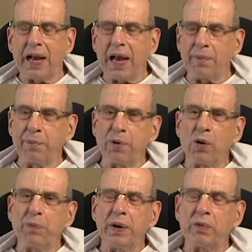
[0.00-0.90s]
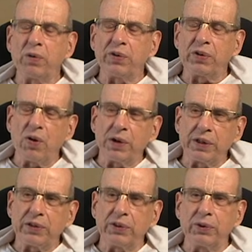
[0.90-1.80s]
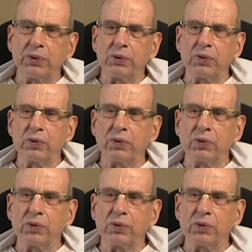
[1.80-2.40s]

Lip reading: Prabhupada was going to